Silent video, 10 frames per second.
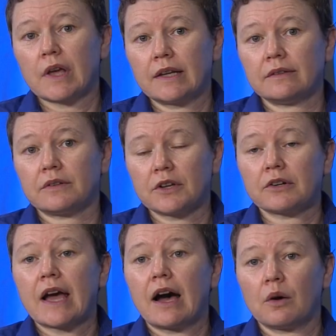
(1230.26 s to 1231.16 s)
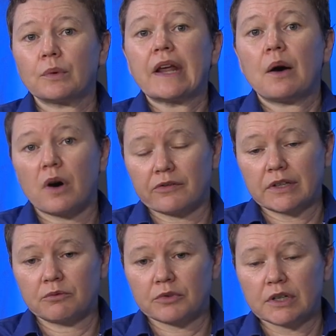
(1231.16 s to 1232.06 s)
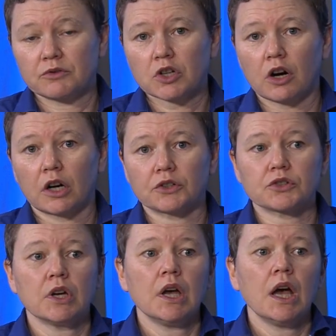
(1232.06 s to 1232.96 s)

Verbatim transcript: and they're now, we now offer them free of charge.